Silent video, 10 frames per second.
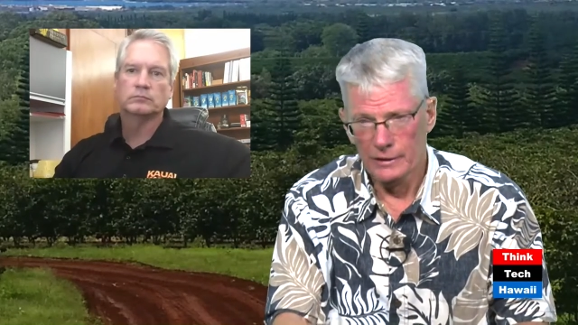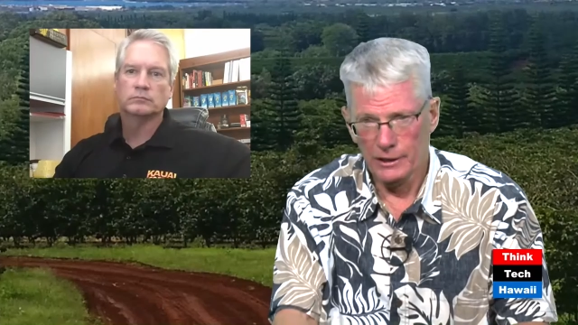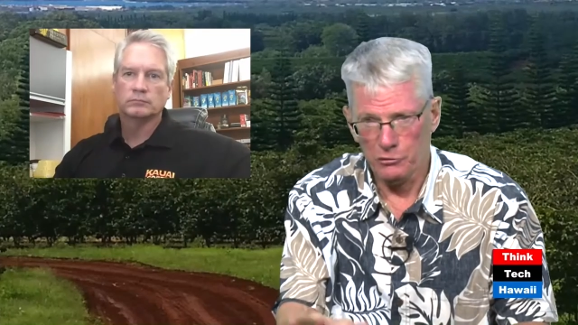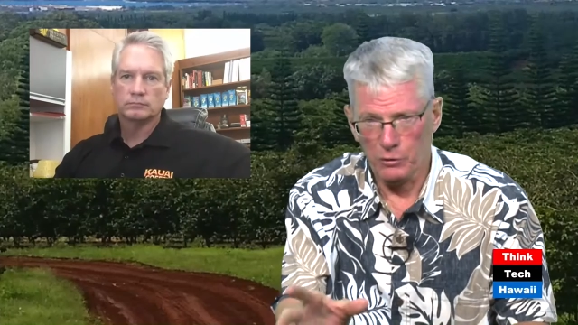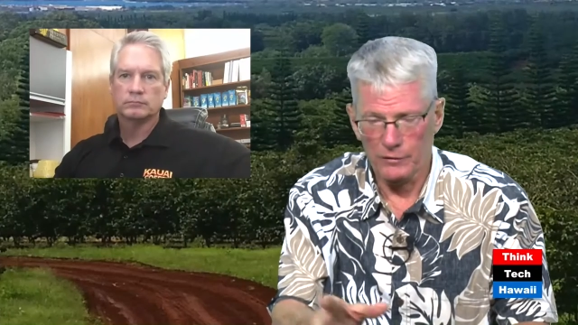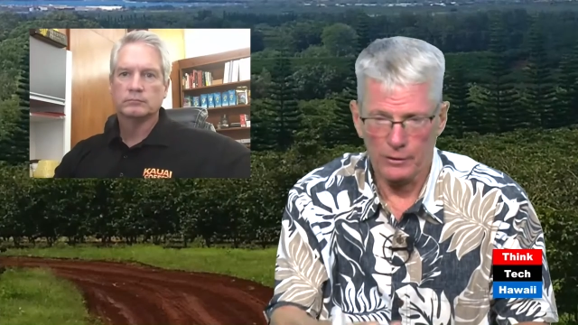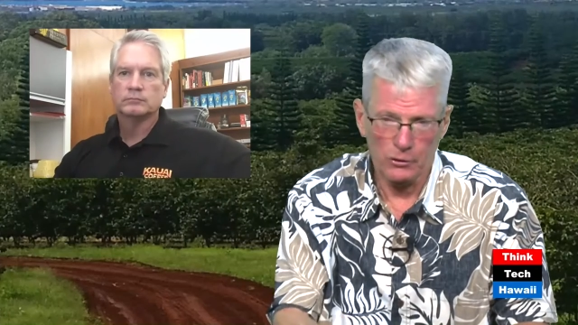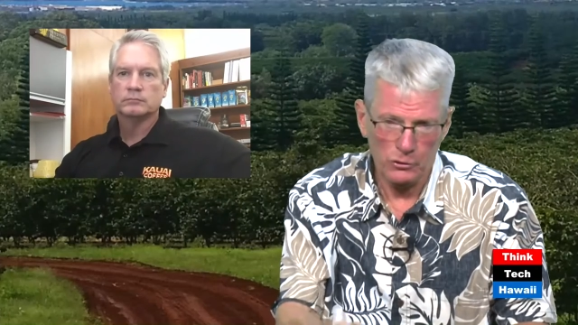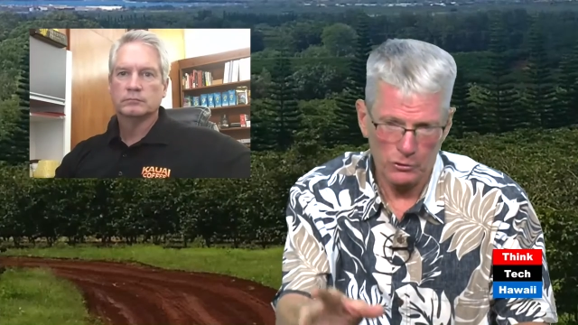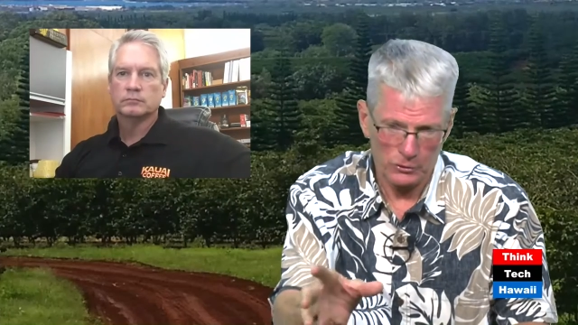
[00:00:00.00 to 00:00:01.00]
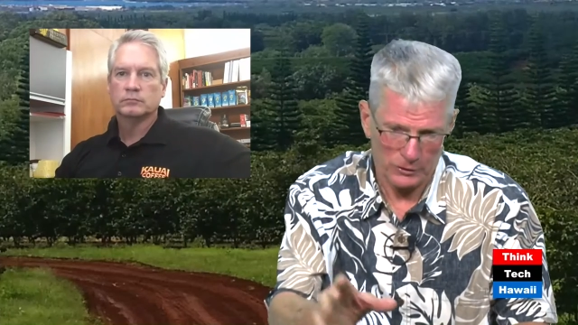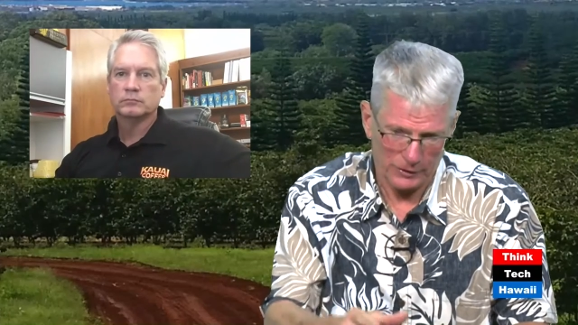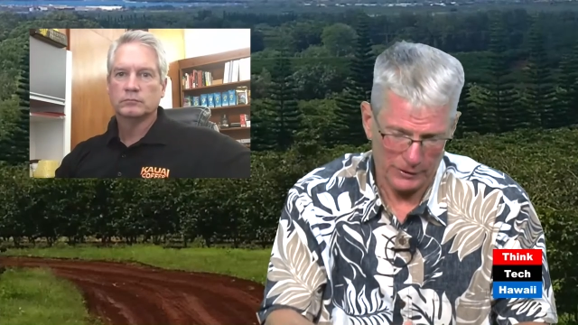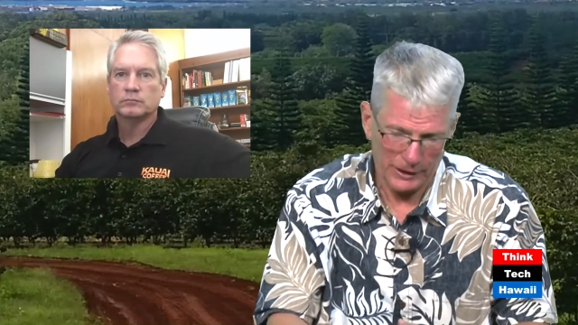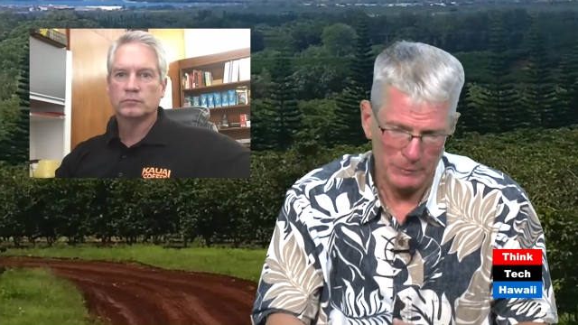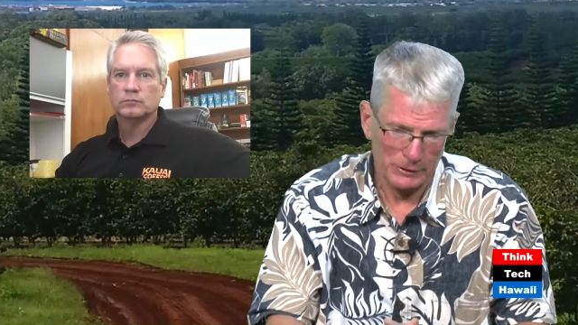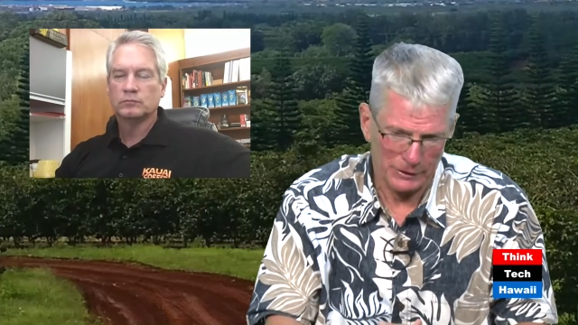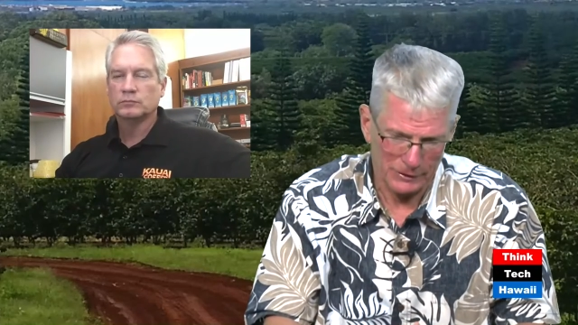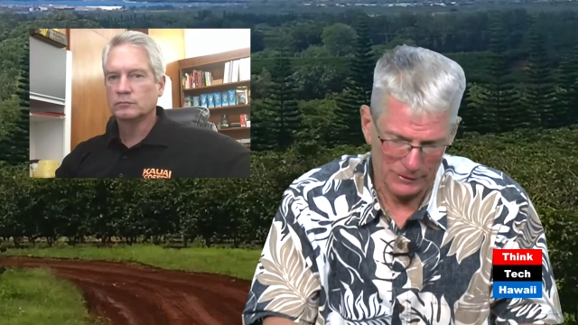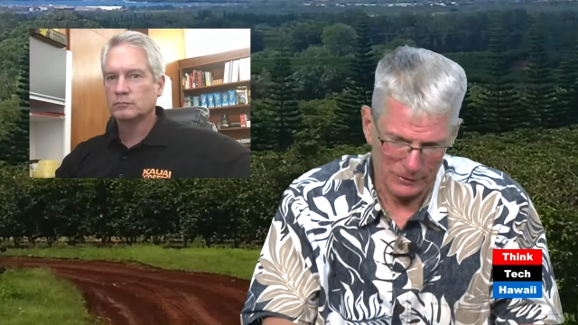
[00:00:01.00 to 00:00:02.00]
Speaker 1: That's why the logo or the label
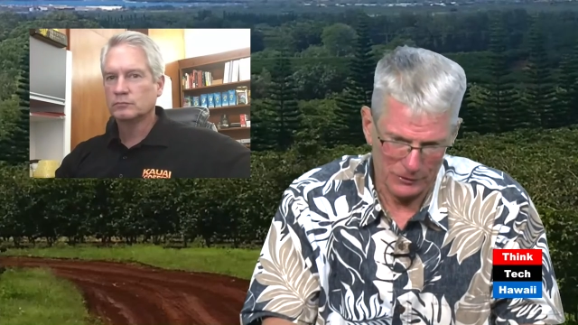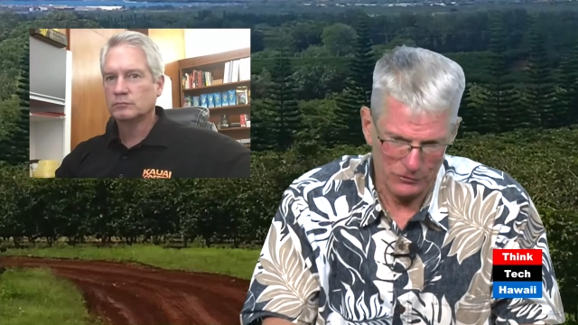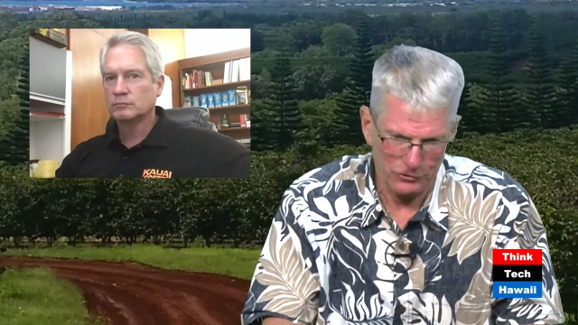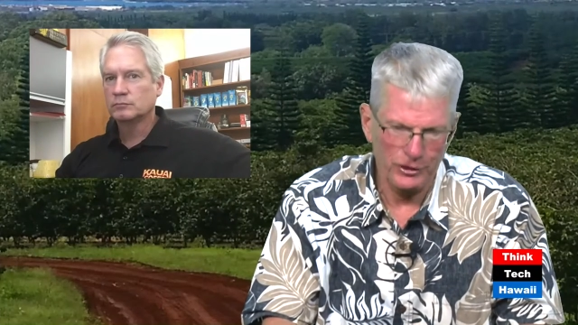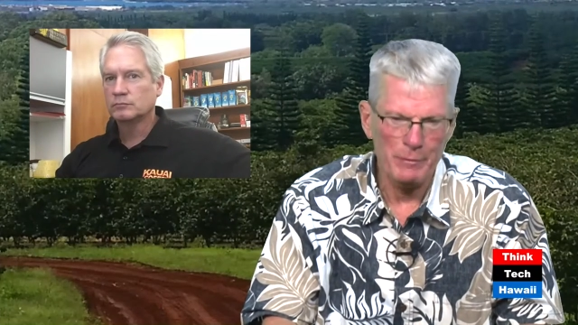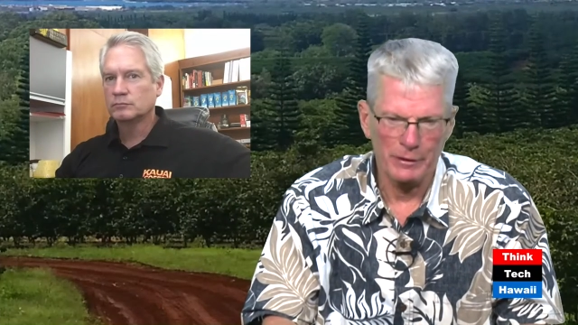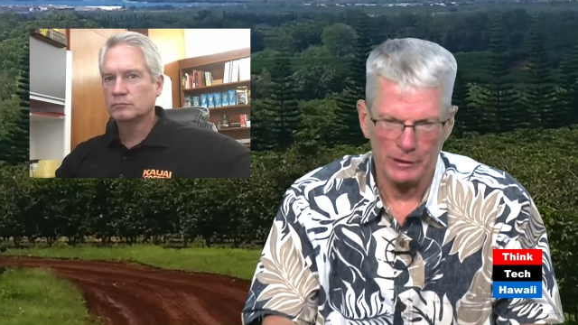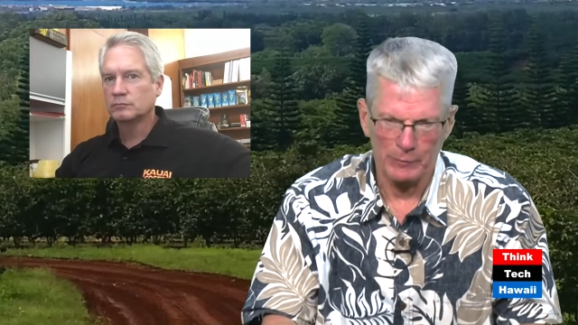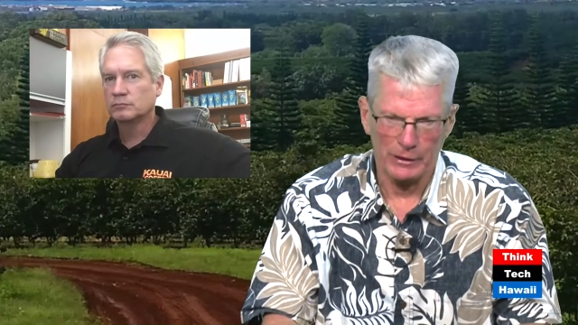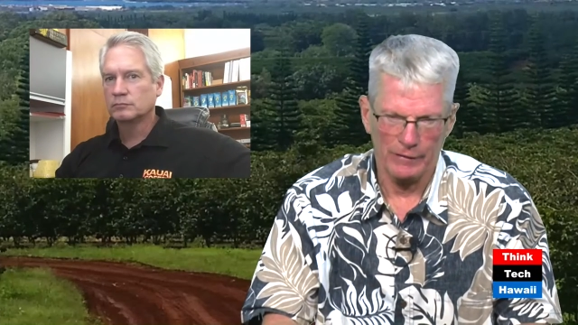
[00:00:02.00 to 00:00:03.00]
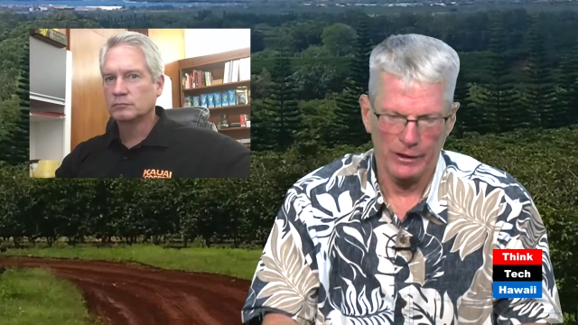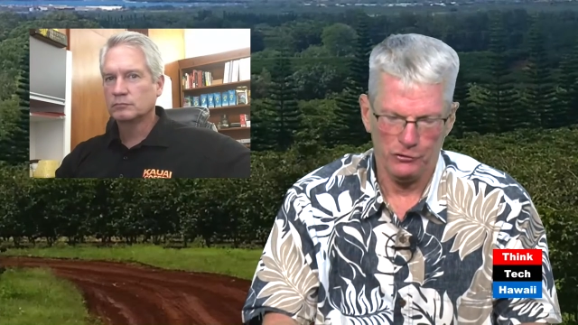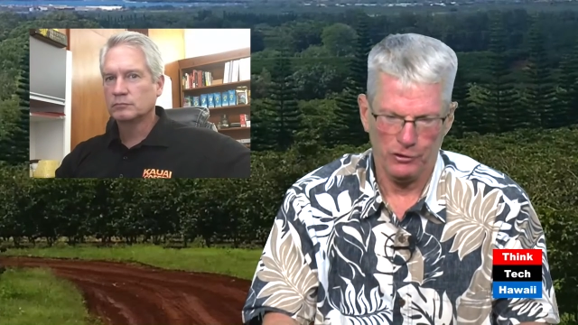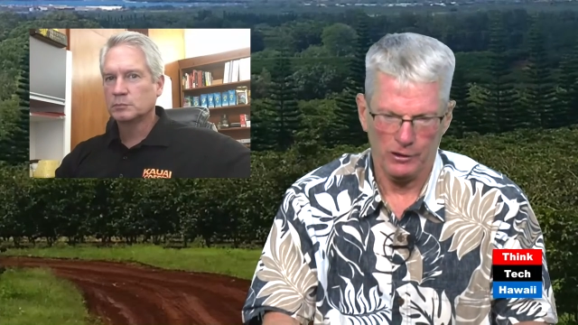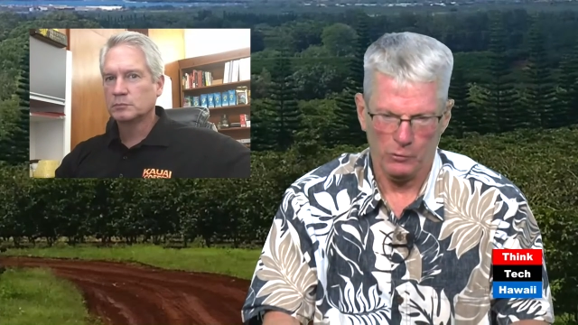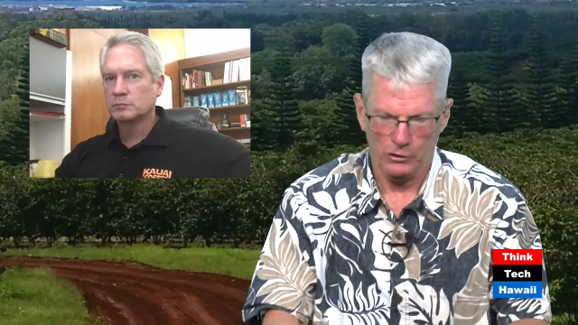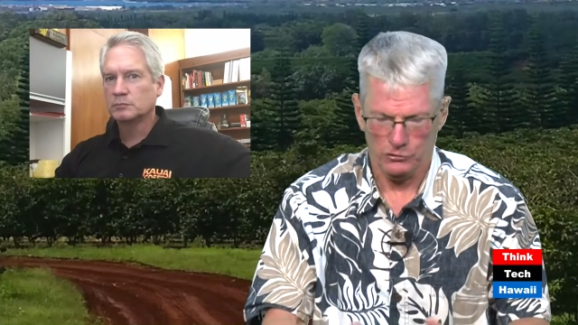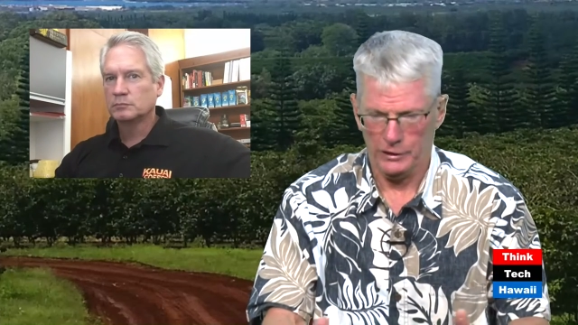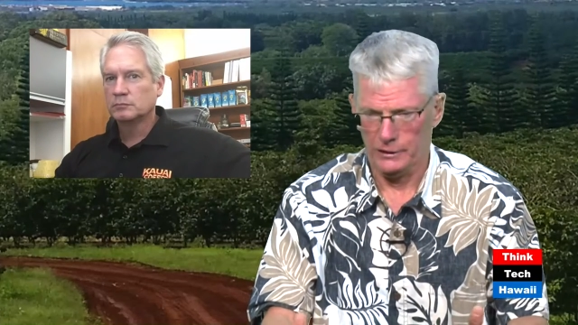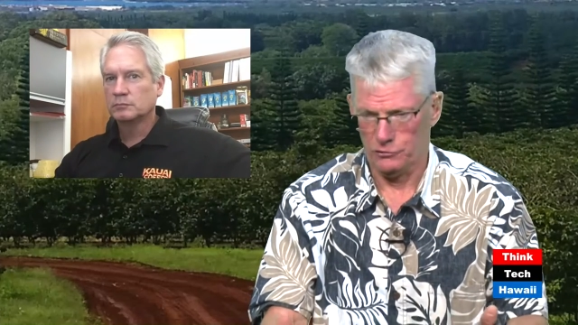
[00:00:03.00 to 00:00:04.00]
in the statement in the middle of that chart was,
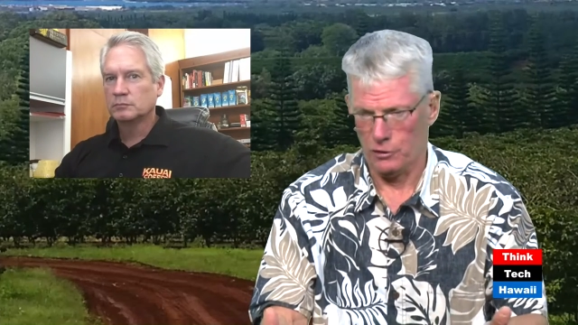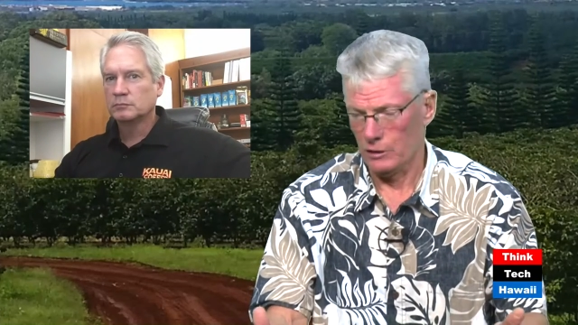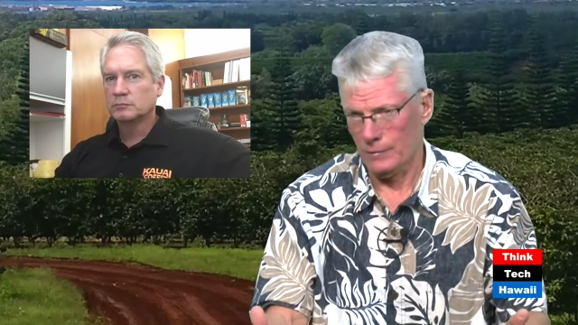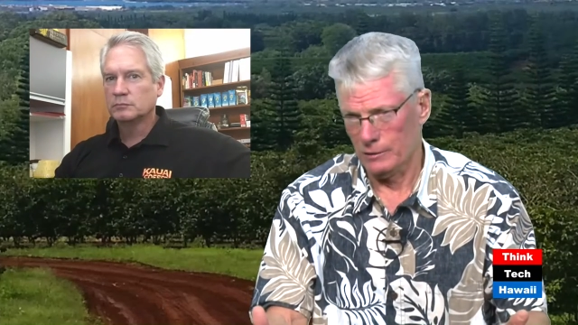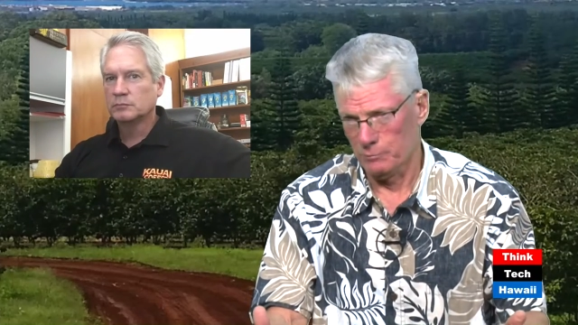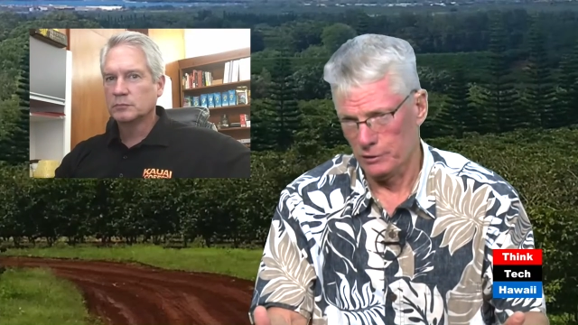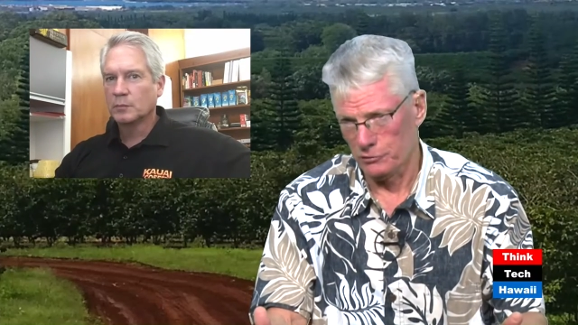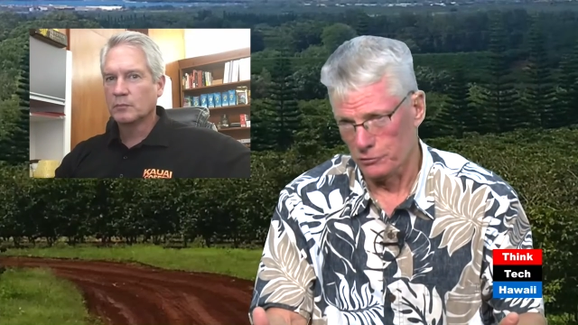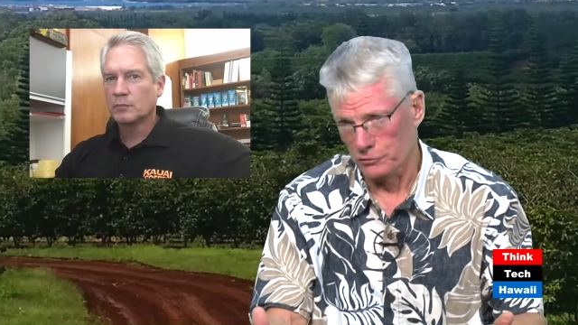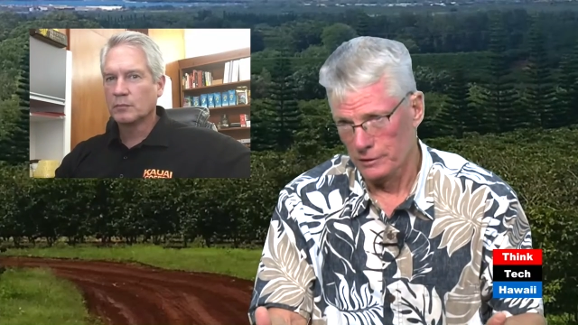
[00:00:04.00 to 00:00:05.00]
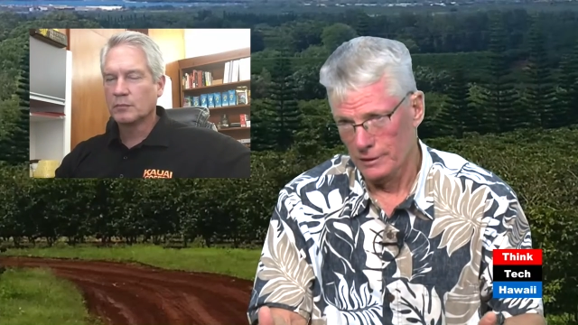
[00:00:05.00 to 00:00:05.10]
hey, it's all about pixels,